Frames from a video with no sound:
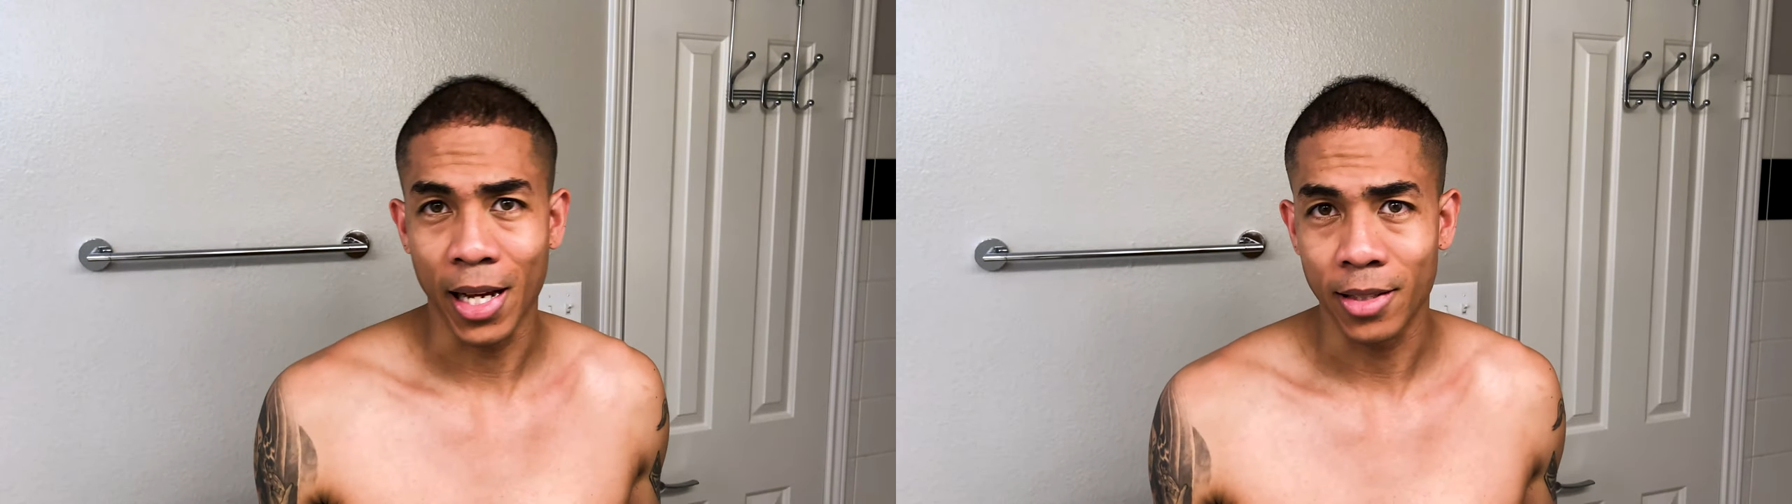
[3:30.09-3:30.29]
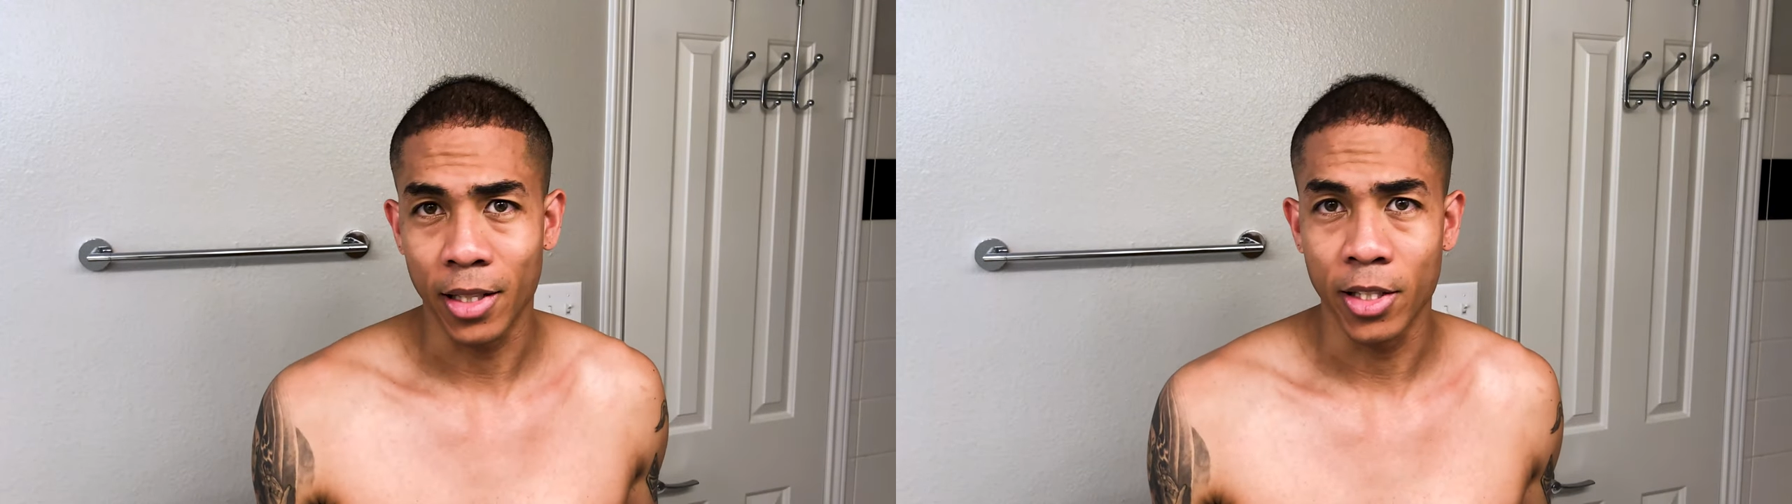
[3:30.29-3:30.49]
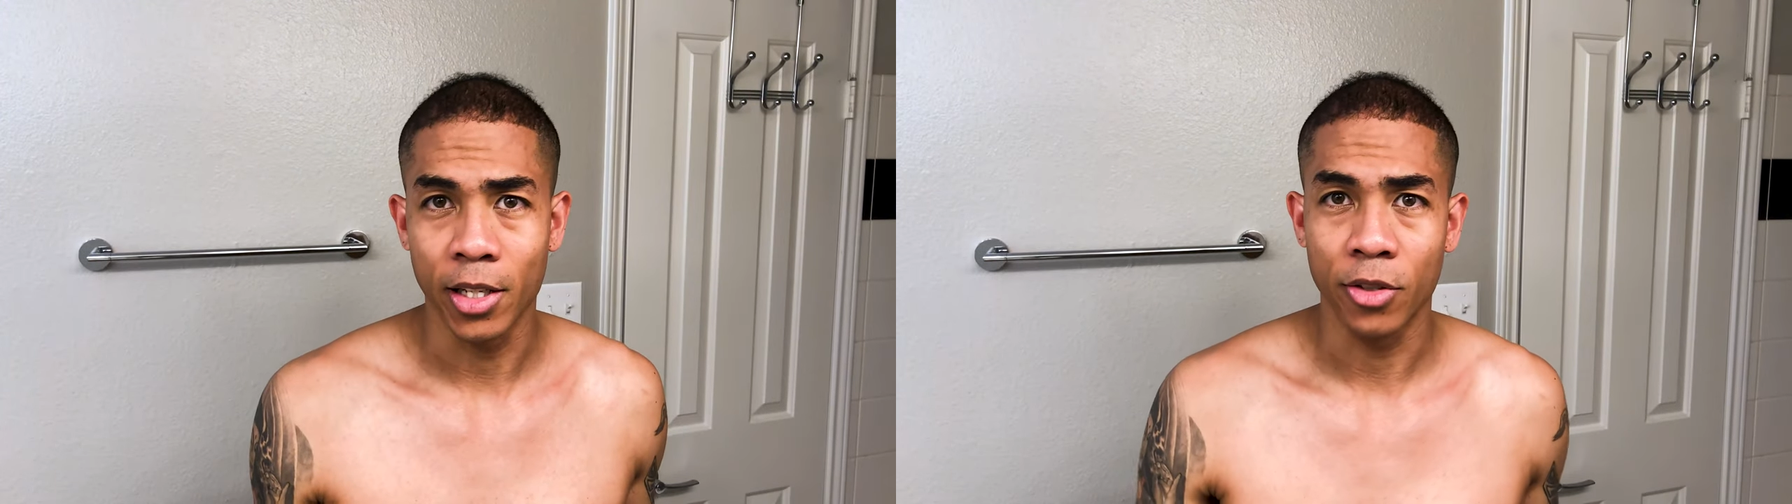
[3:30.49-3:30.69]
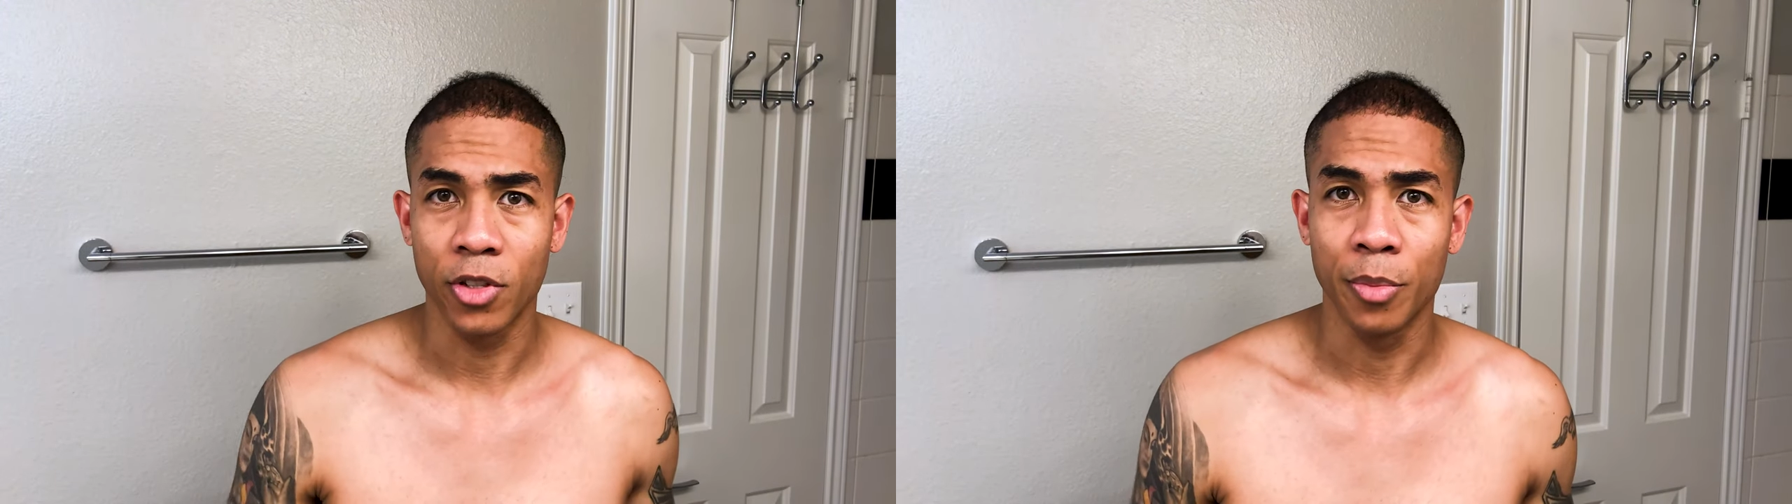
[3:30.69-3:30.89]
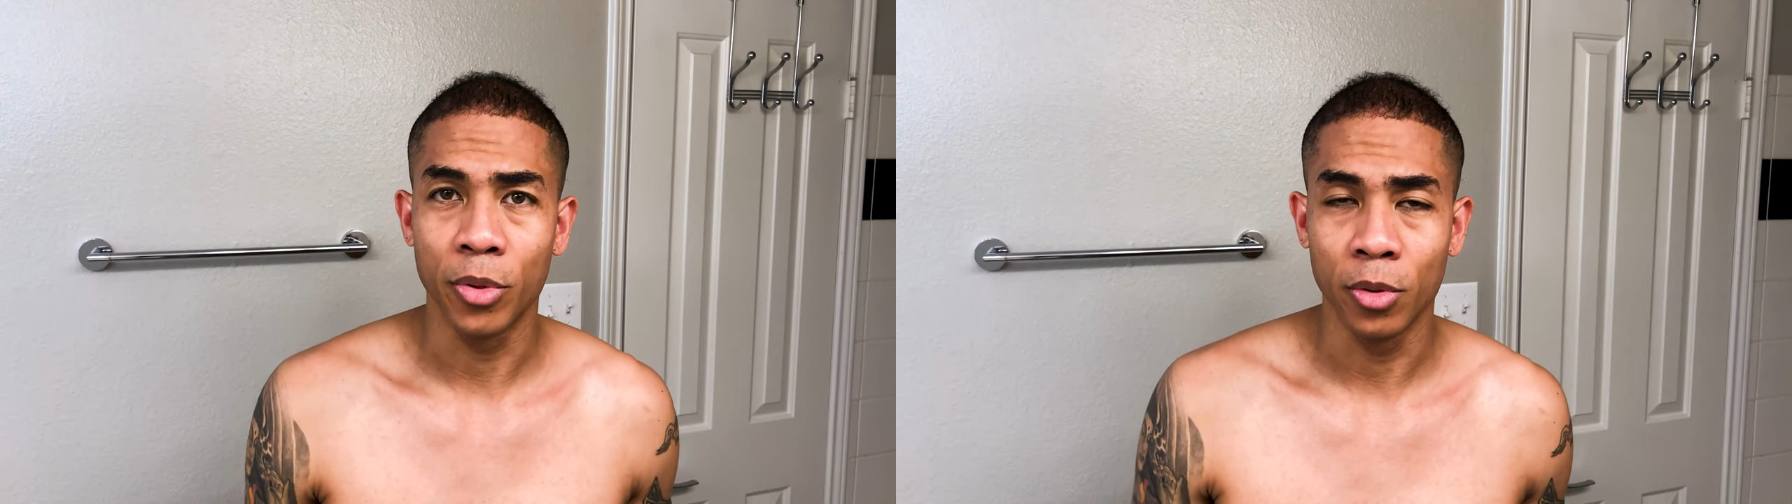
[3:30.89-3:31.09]
anti-dandruff
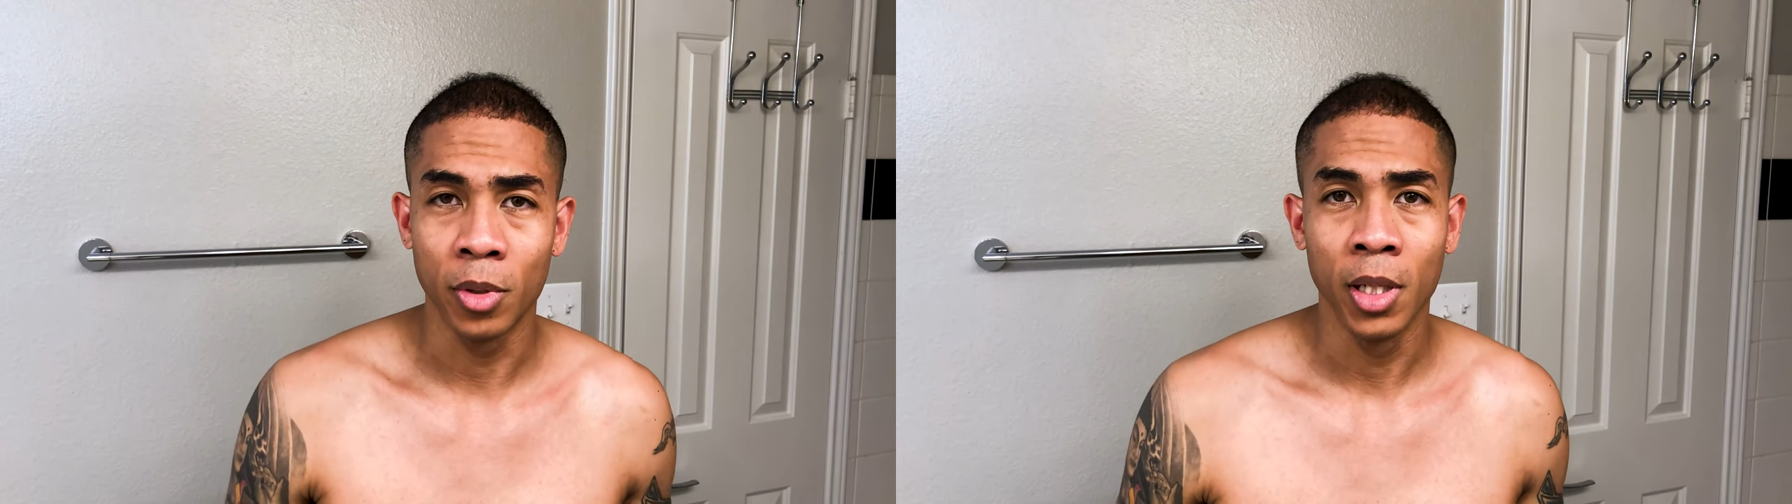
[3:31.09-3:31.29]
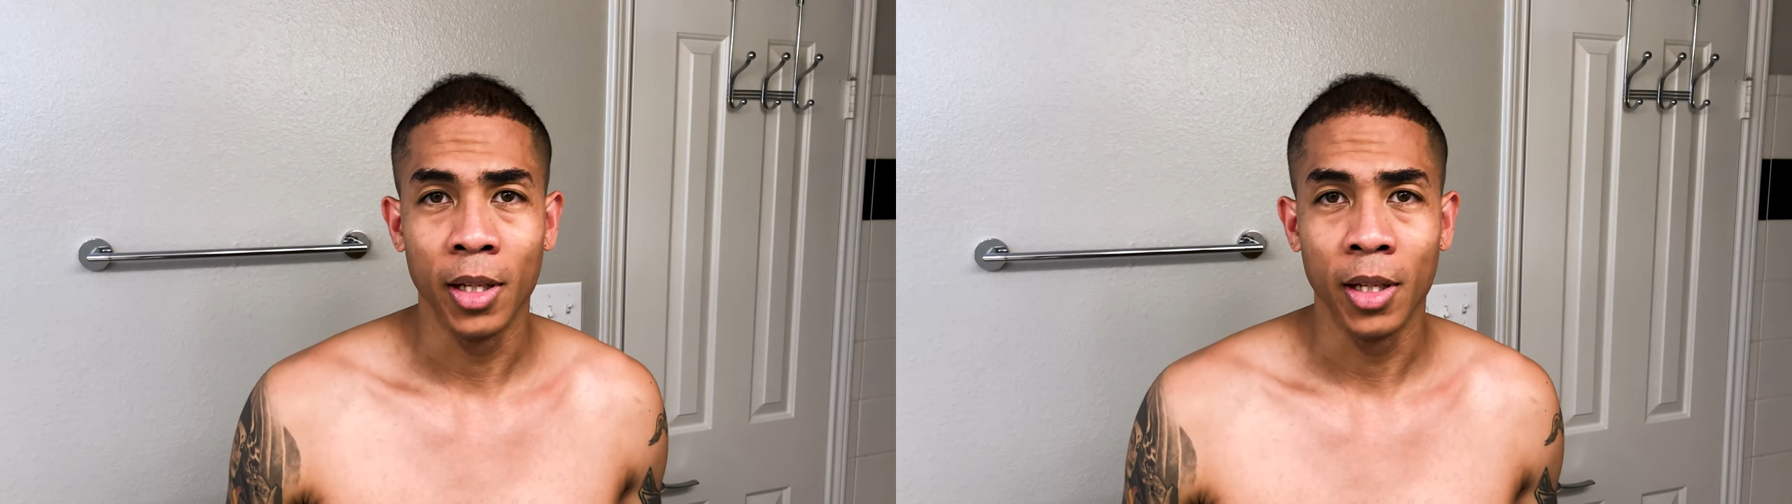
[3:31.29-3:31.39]
shampoo,